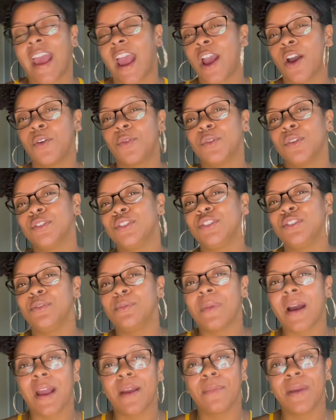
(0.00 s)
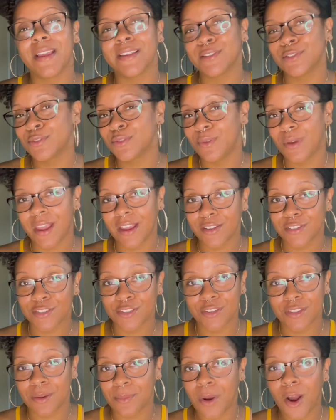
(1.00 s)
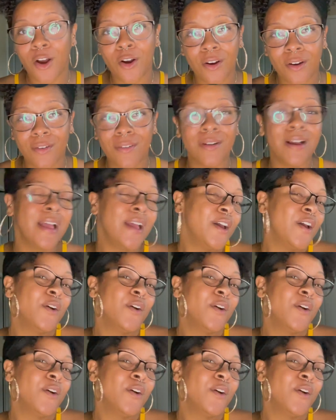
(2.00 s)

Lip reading: I will do my best to answer them all,